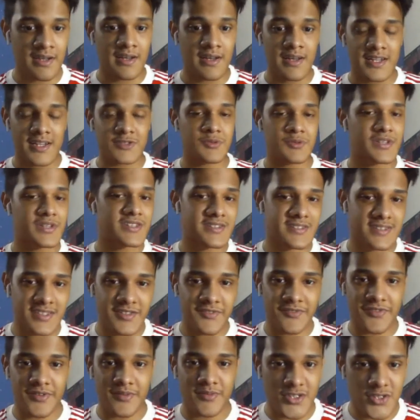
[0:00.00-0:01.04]
As we can see
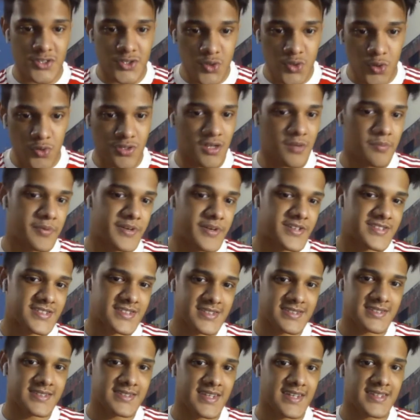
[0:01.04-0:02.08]
from the total pressing
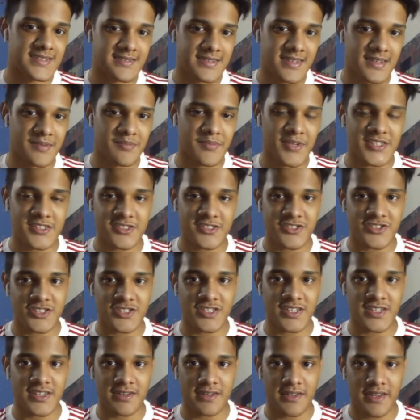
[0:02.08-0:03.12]
stats that Manchester
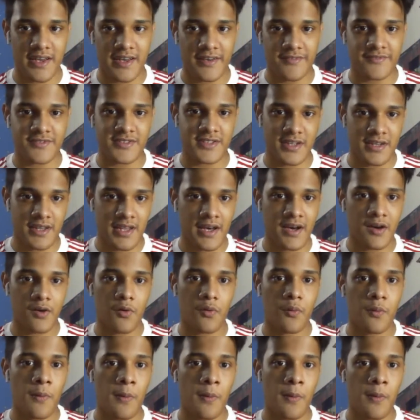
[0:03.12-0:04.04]
United have till now,